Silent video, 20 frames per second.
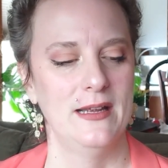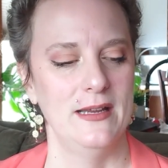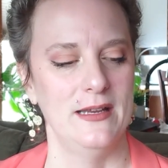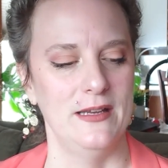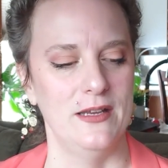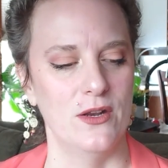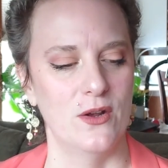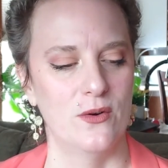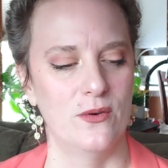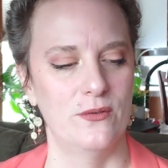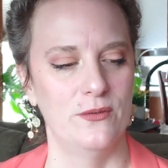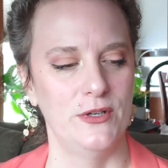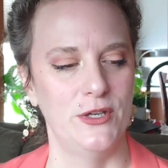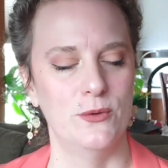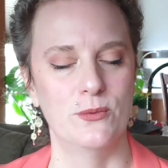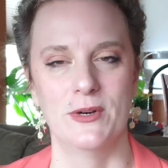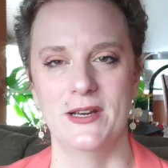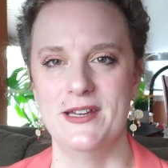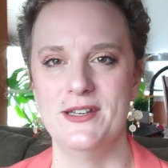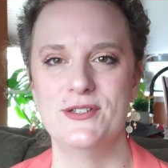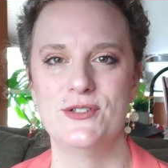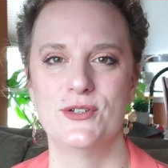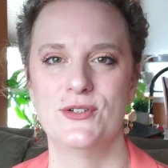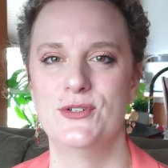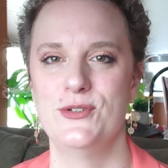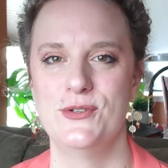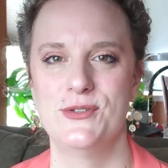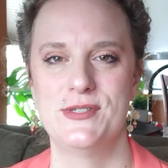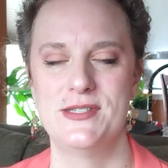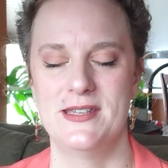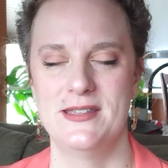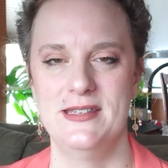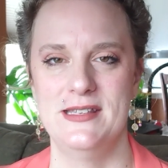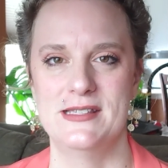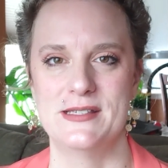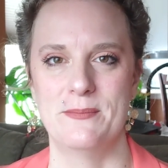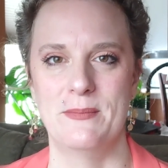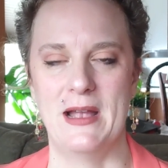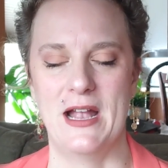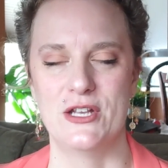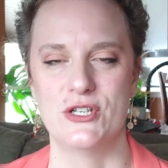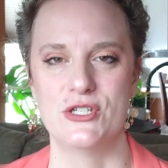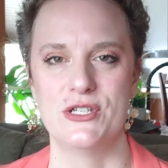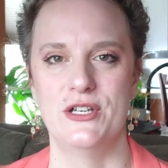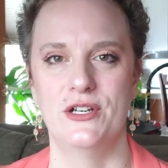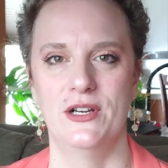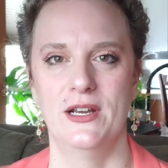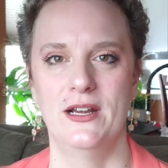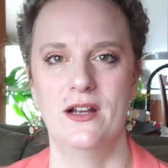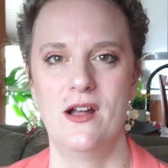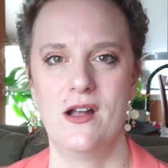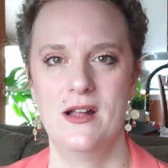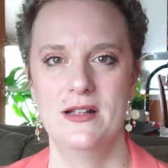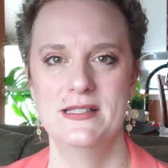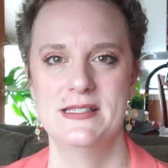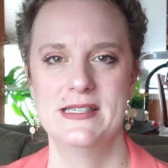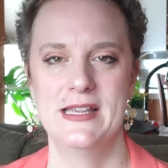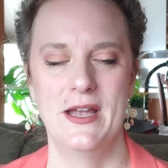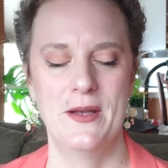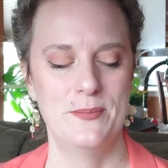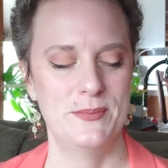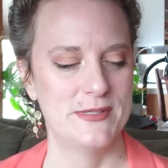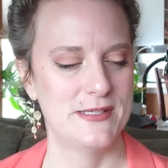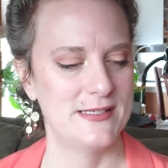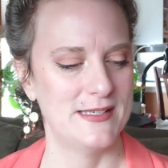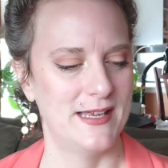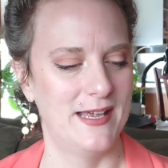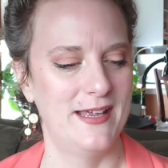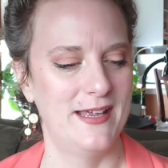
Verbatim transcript: You know, you were introduced to these imaginary concepts.